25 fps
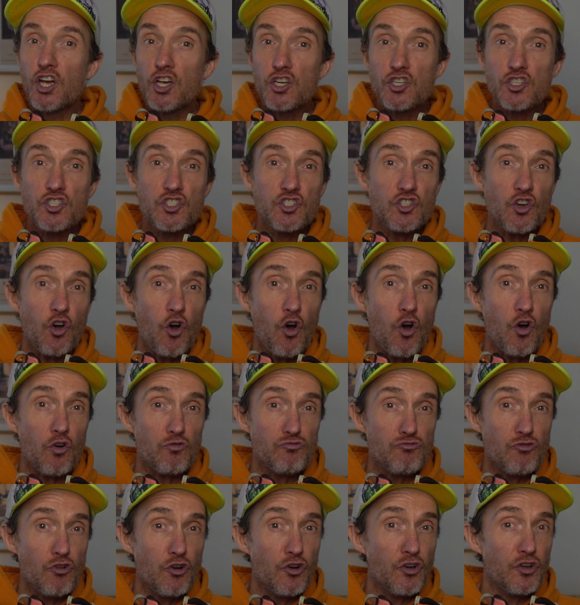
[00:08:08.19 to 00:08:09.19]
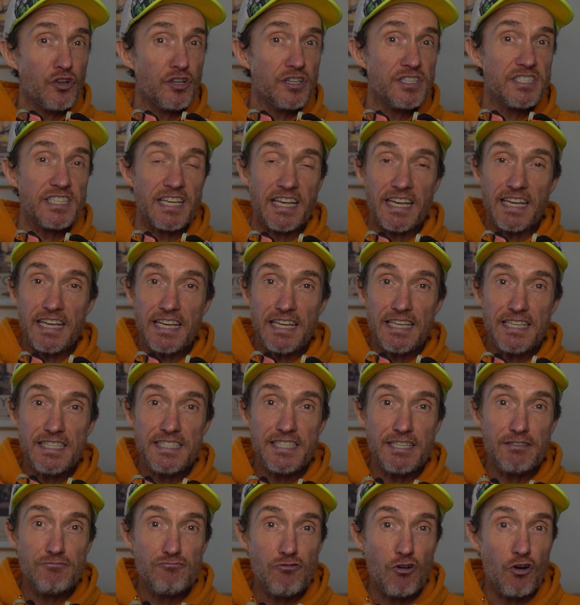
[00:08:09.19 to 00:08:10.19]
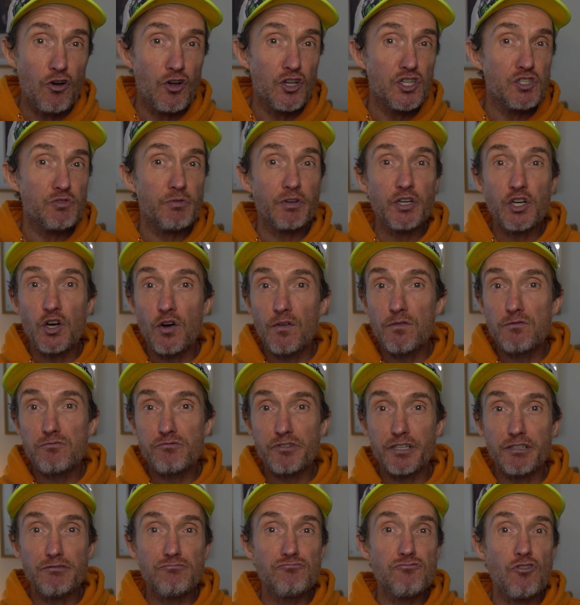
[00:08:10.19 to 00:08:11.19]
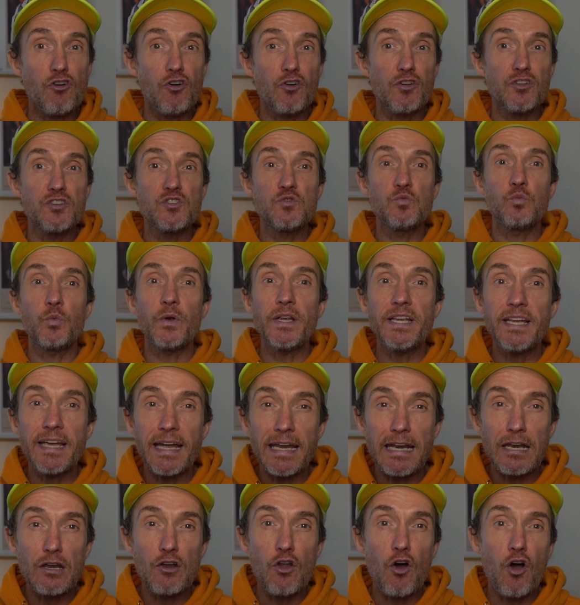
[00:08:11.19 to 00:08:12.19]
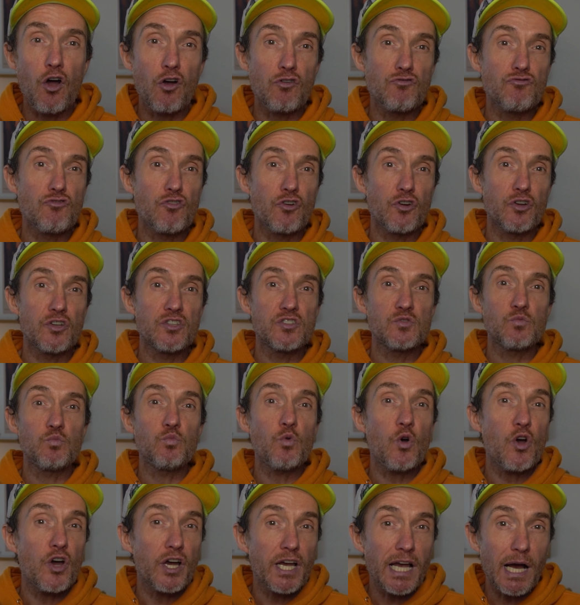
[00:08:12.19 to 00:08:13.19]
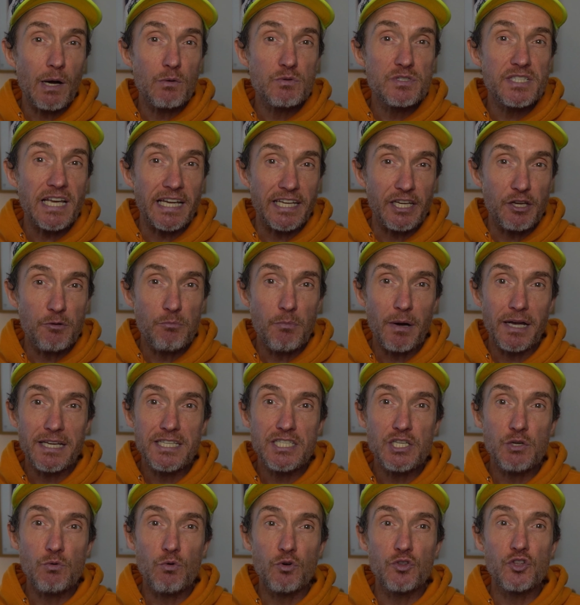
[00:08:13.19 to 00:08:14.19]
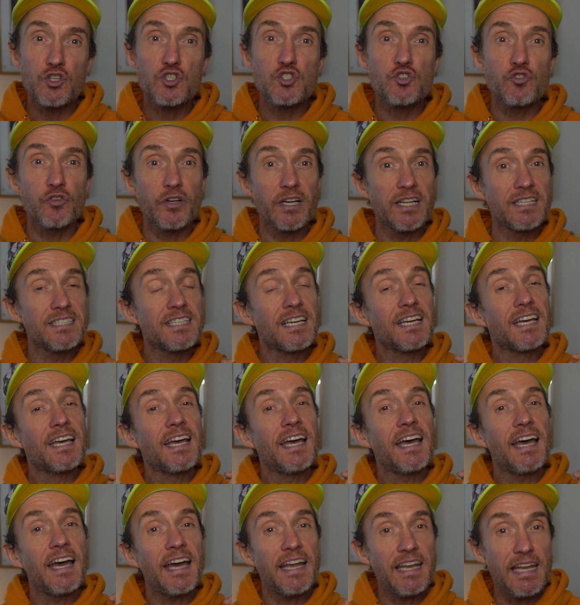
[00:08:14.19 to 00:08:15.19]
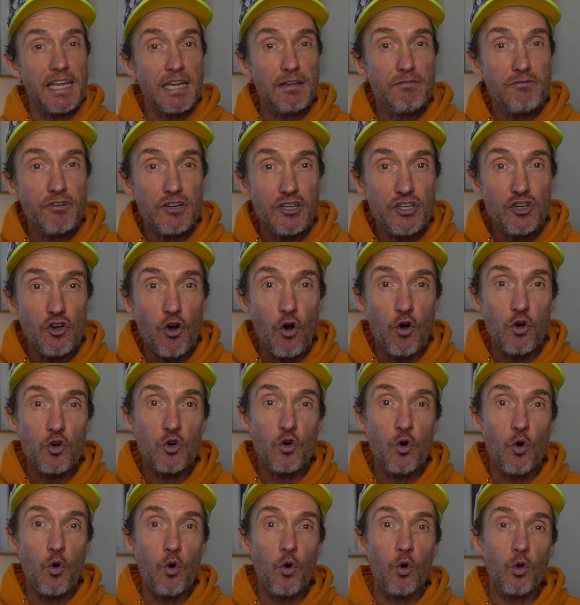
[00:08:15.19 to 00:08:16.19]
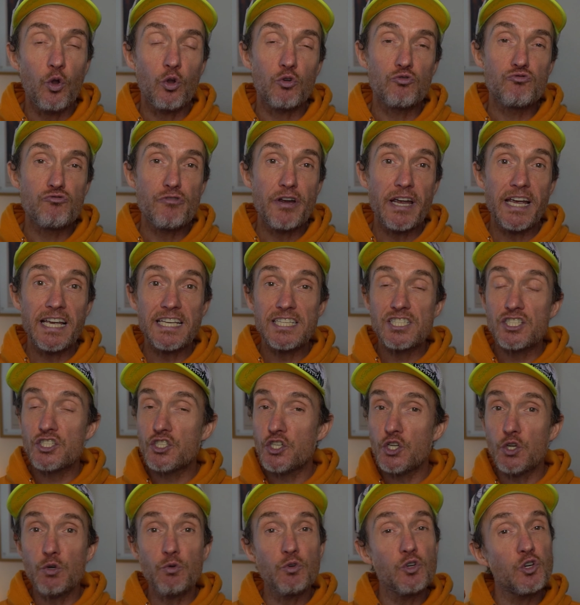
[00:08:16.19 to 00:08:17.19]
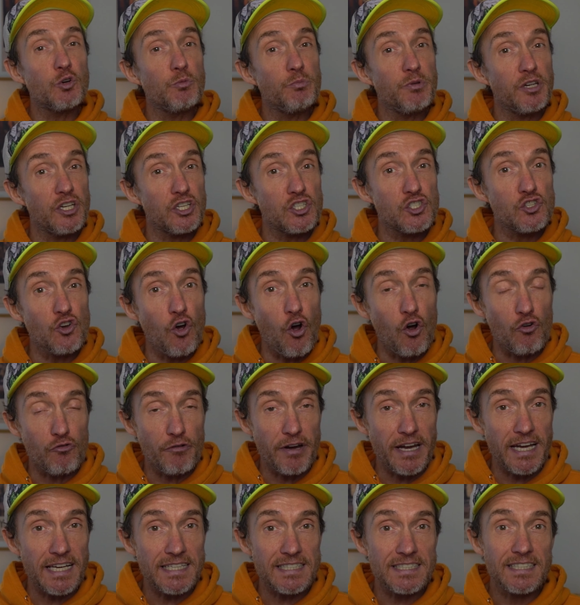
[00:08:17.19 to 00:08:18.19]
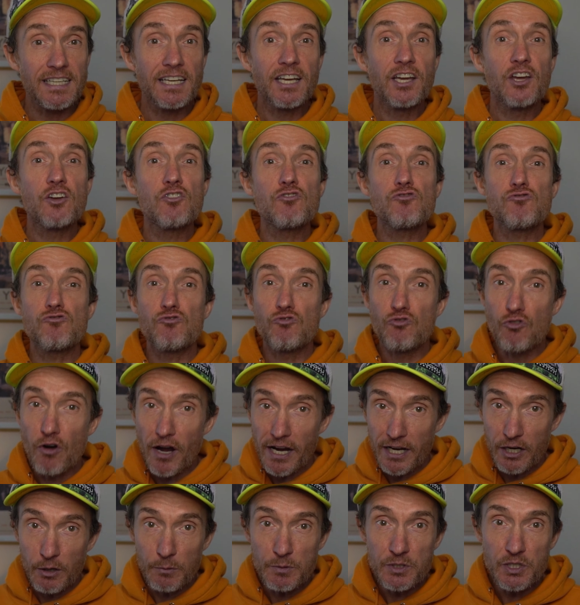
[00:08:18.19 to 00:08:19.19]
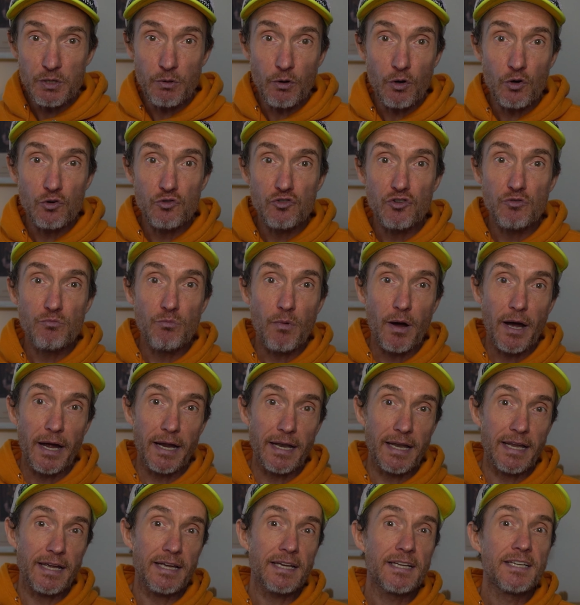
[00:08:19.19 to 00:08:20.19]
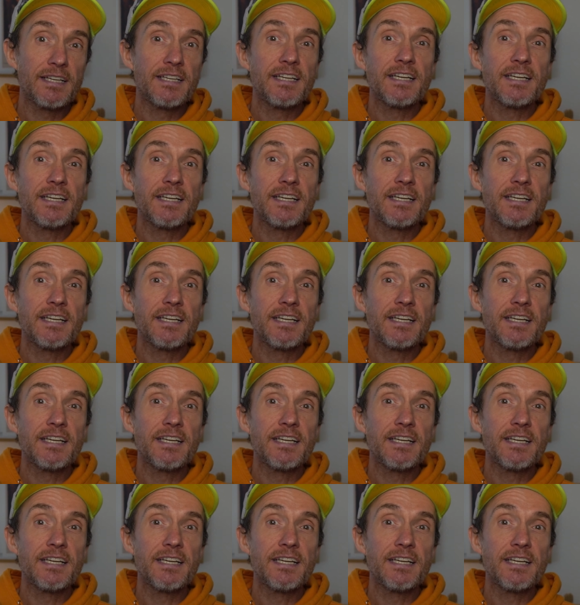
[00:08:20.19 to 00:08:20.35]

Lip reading: Short runs, easy runs, recovery runs, weekend long runs, workouts that you might do on the trails, and even your goal race too. Could be a short race right up to a 100-miler.